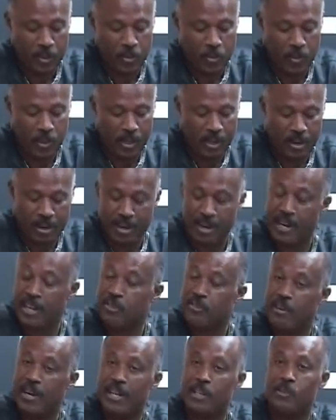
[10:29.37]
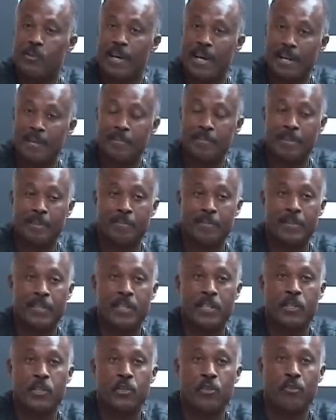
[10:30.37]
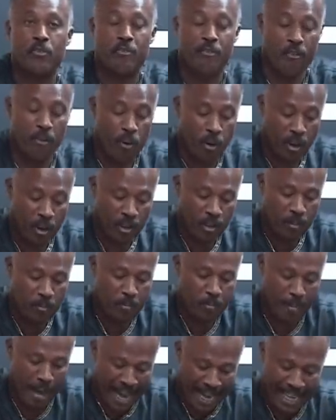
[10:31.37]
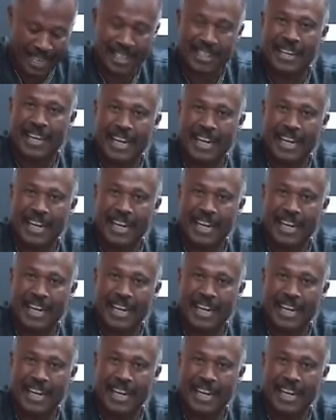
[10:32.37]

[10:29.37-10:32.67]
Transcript: we are trying to help them to fall back